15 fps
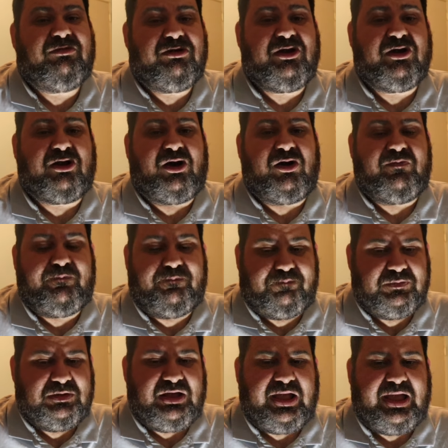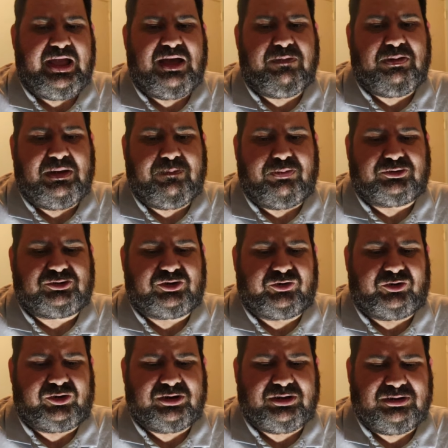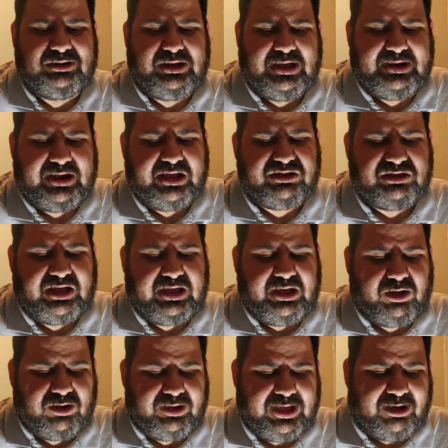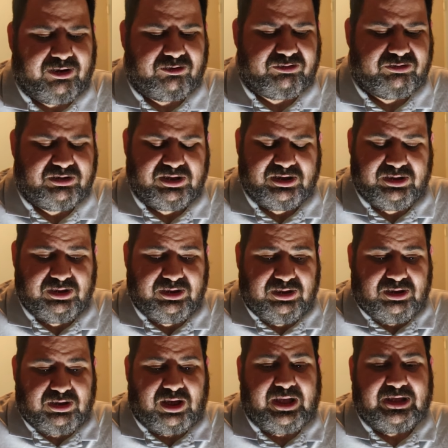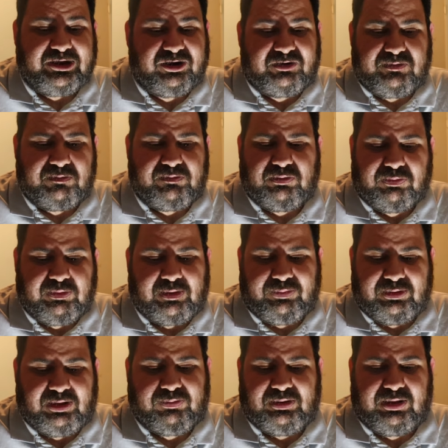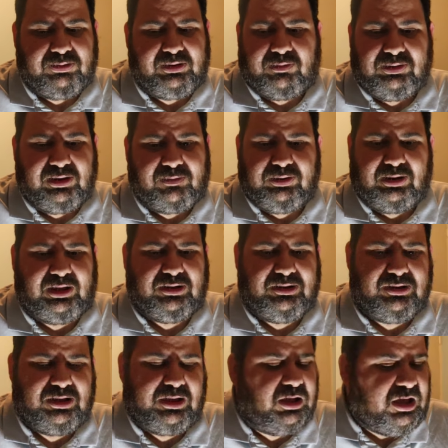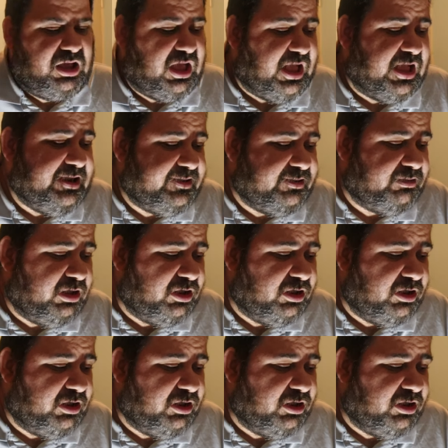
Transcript: you know, you hear people talk and they say, oh, hell's, I can remember blah, blah, blah, blah, blah, blah. And